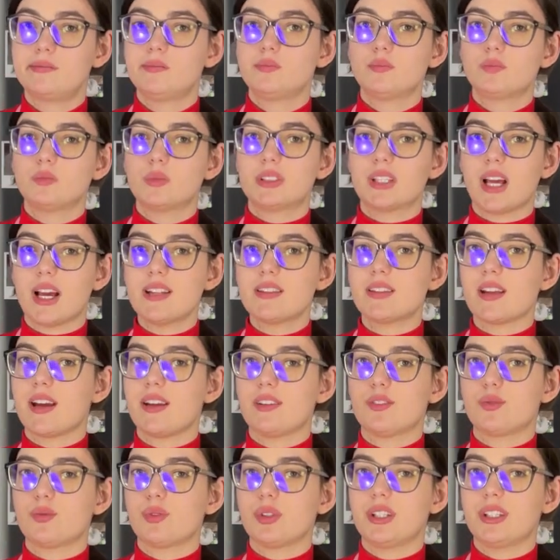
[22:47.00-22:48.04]
besides that,
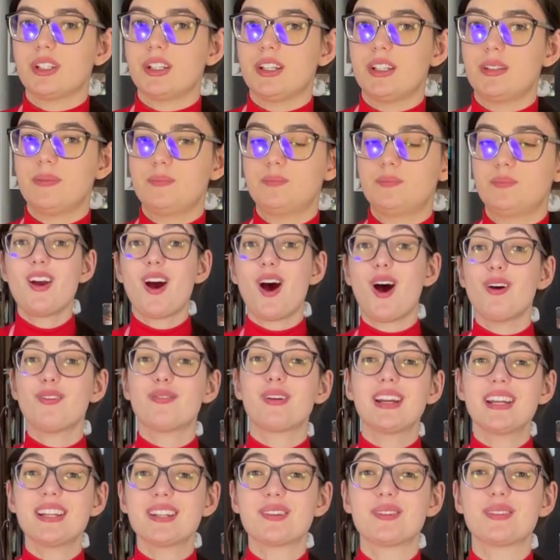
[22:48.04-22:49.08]
it's really good.
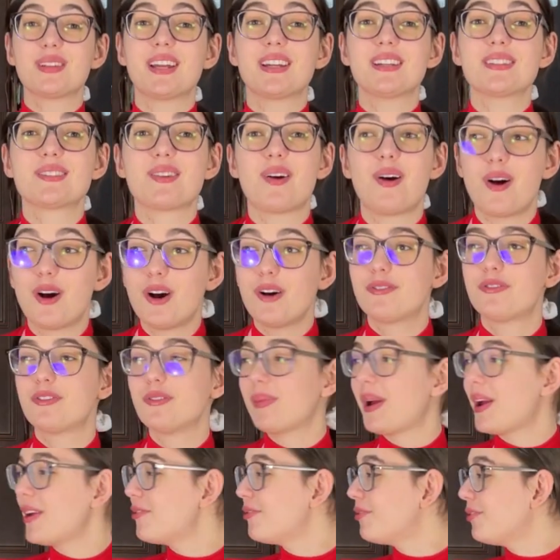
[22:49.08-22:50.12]
Alrighty though, that is all for
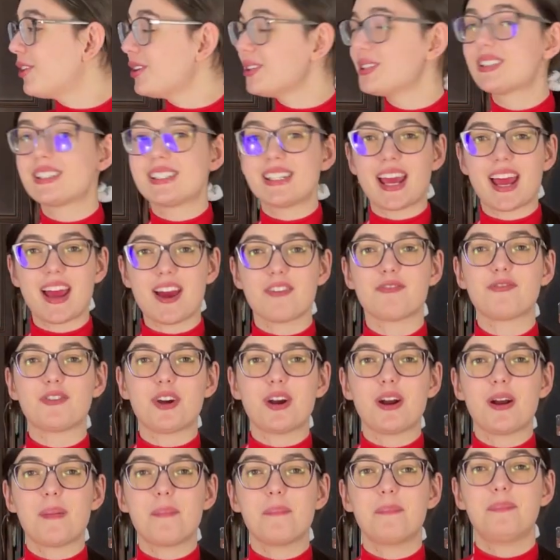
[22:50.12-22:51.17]
my first
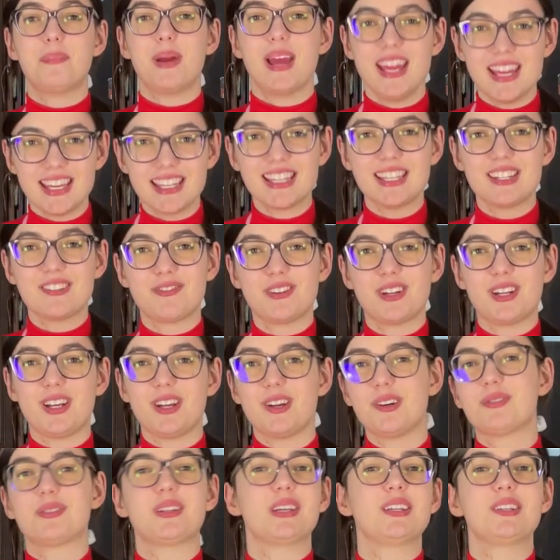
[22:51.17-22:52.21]
ever baking
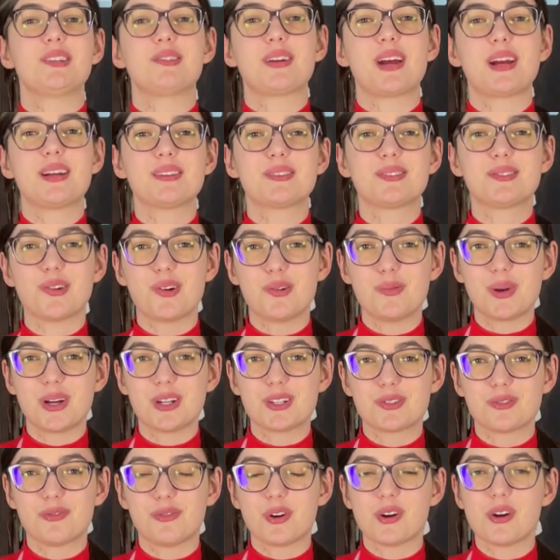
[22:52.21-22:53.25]
video. Thank you guys so much
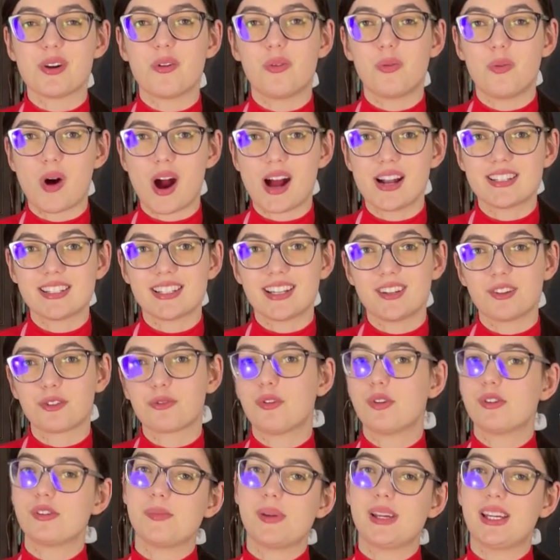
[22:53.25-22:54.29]
for watching. I look
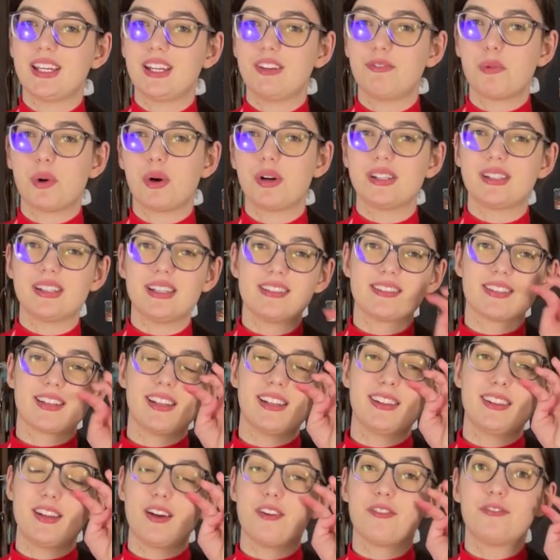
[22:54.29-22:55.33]
forward to making more of these
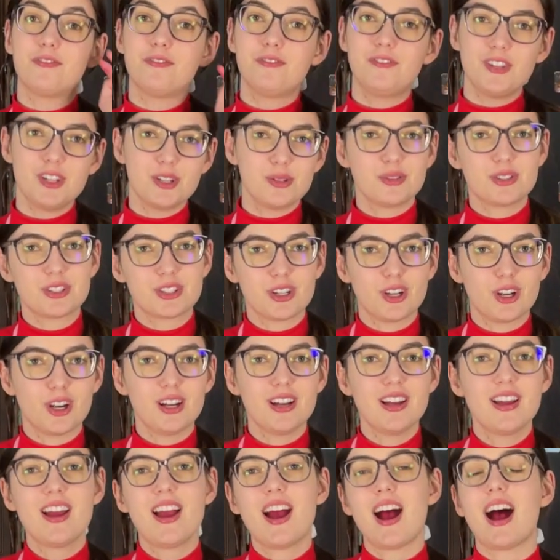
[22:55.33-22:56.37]
in the future.
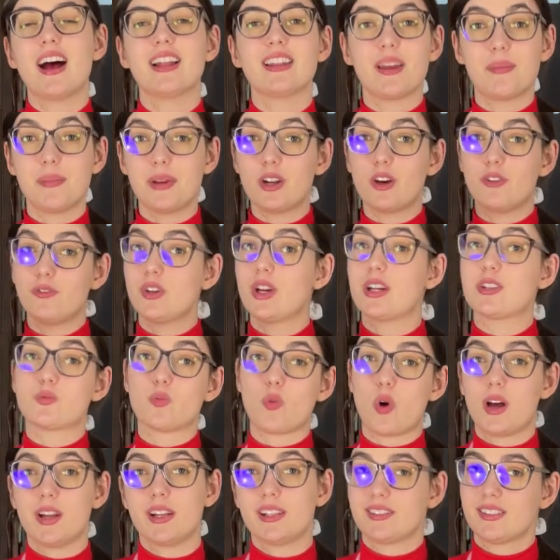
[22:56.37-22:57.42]
Let me know if you guys
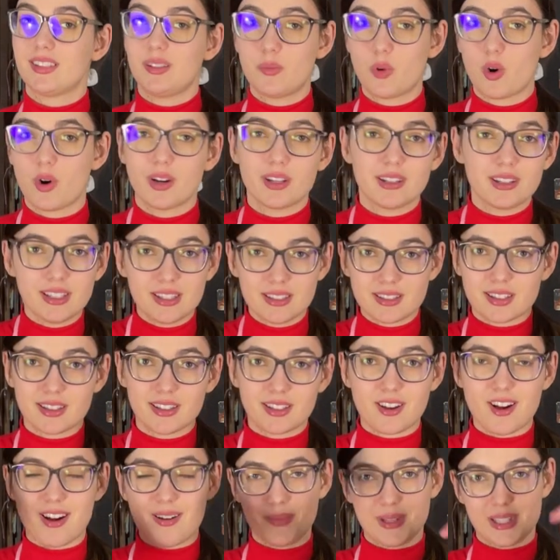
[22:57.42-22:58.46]
want to see more of these in the
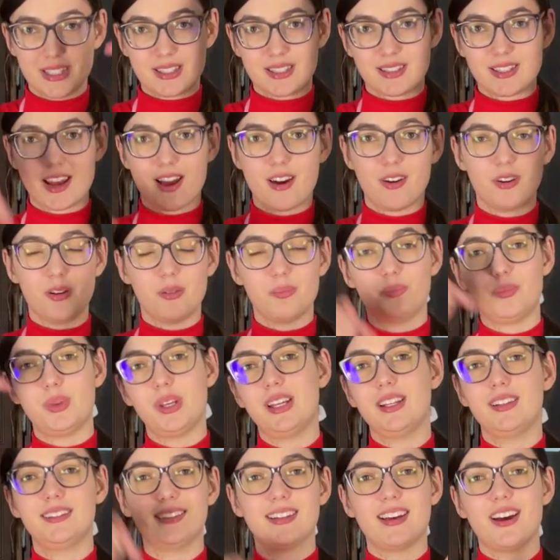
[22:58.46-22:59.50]
comments down
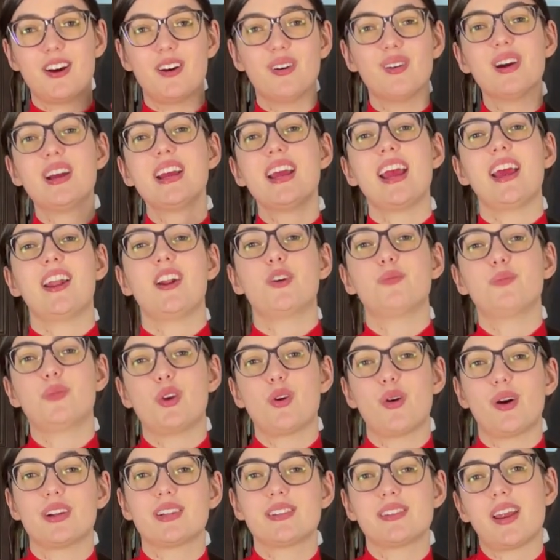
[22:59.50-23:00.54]
below. And I hope that you
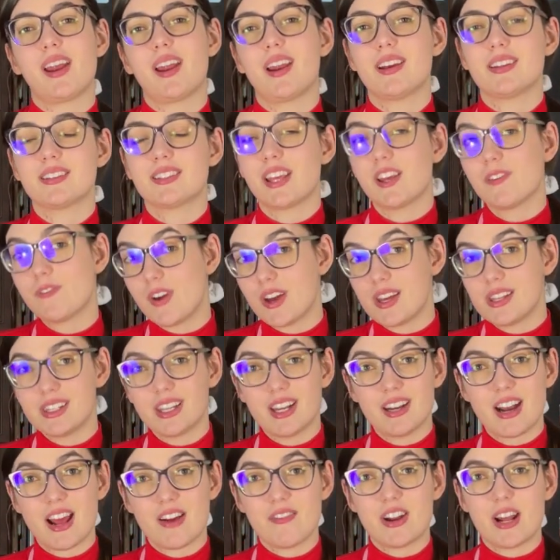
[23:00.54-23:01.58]
all are staying safe out there
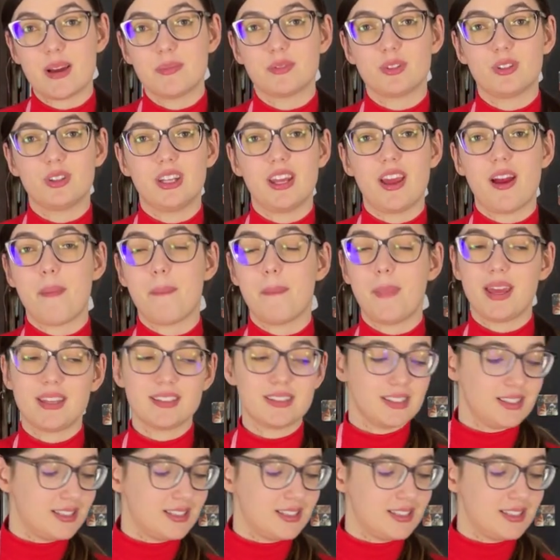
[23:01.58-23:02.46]
and have an absolutely amazing